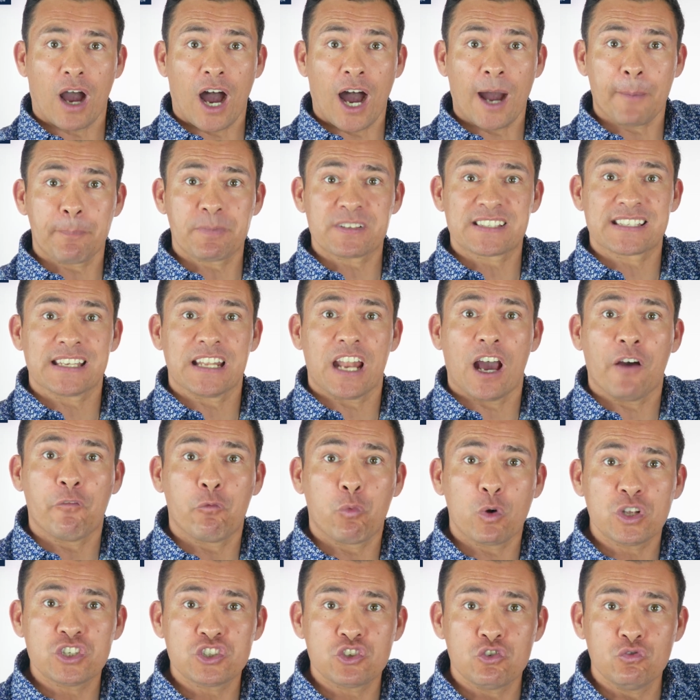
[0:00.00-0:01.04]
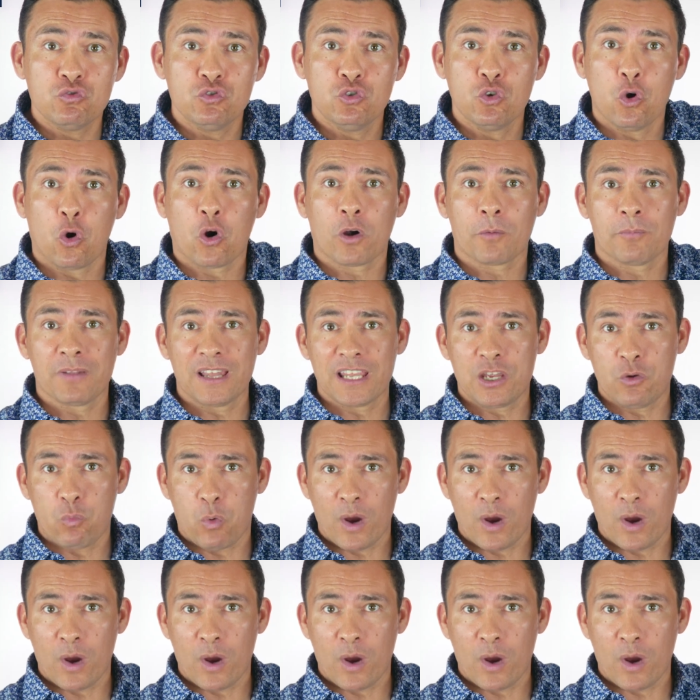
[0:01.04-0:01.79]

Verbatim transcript: opposite of what you normally